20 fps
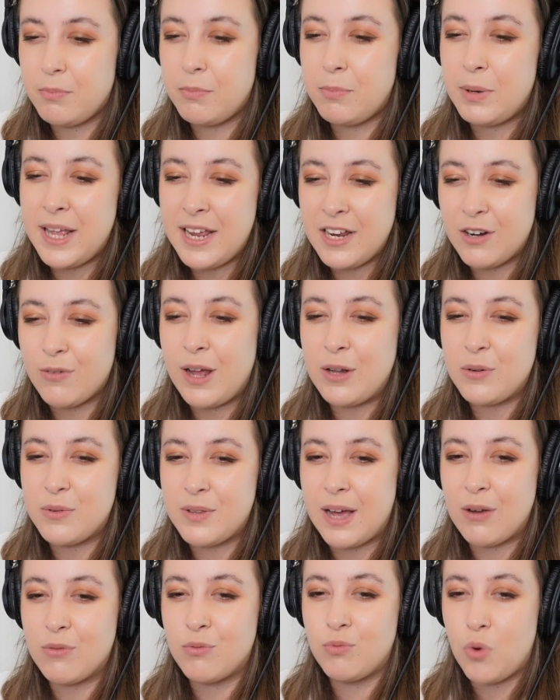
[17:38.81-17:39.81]
playing around with
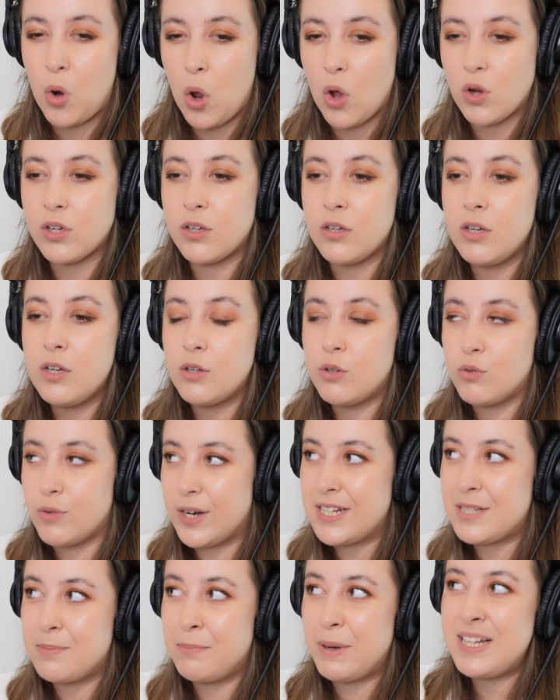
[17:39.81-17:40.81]
that rock
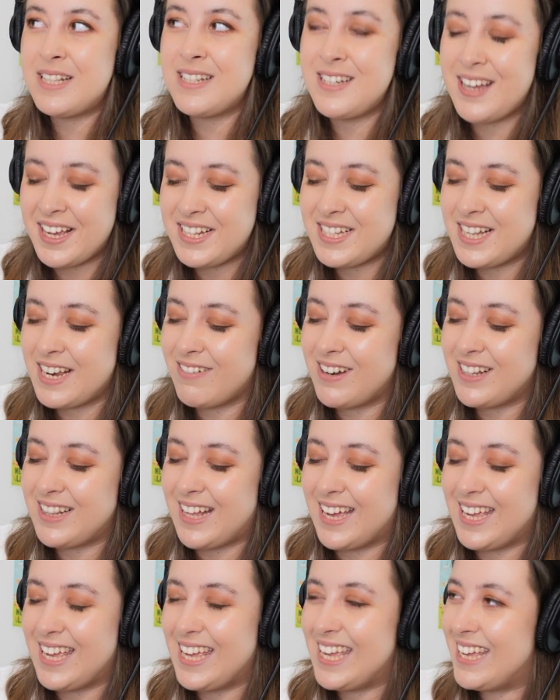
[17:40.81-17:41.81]
grit, but it's nice hearing
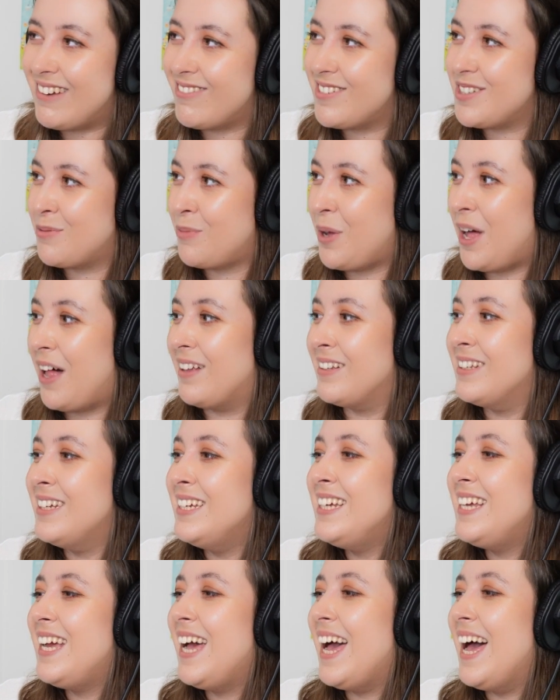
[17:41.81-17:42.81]
that here as well.
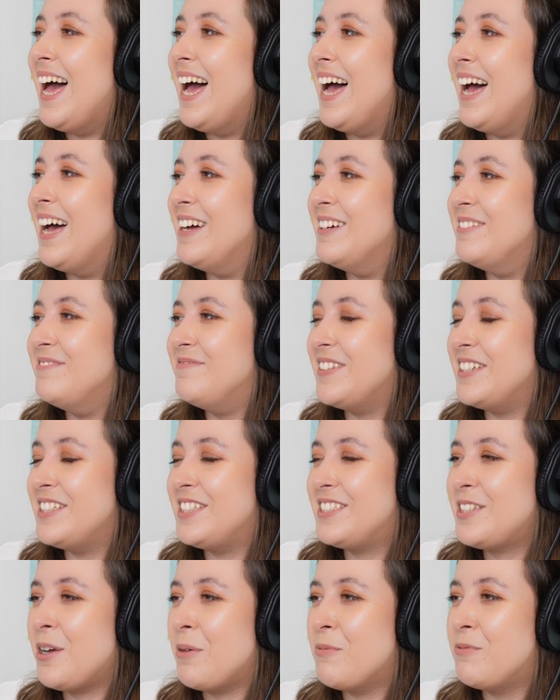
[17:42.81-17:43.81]
And
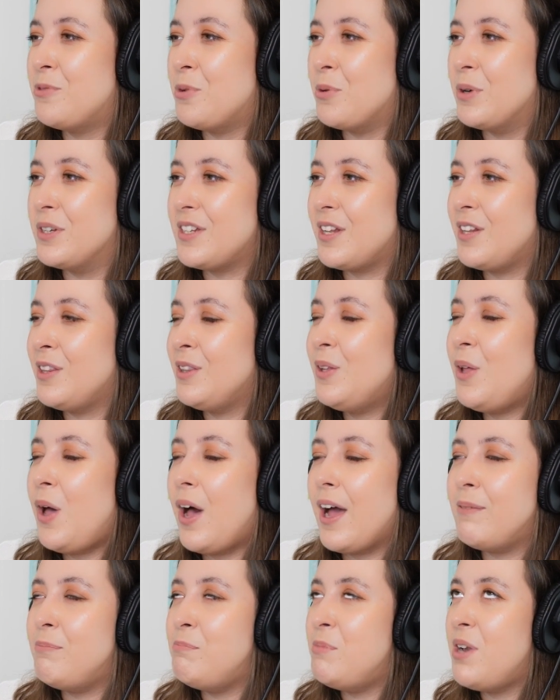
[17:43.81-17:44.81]
just come forward a lot.
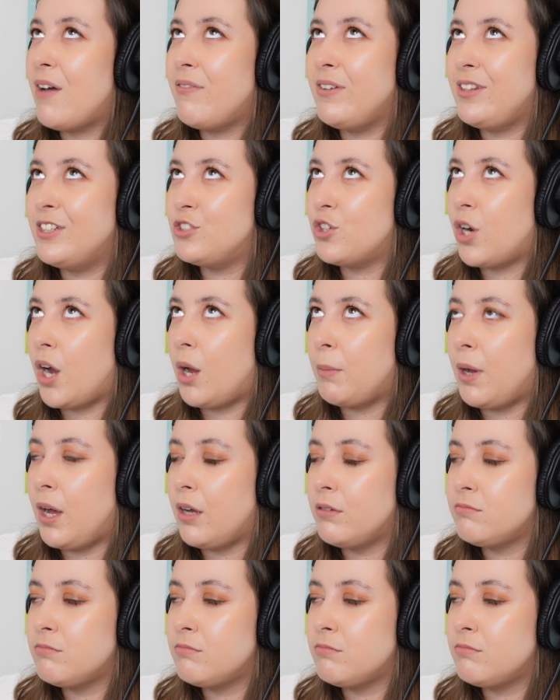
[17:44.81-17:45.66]
I'm loving the drop. Do you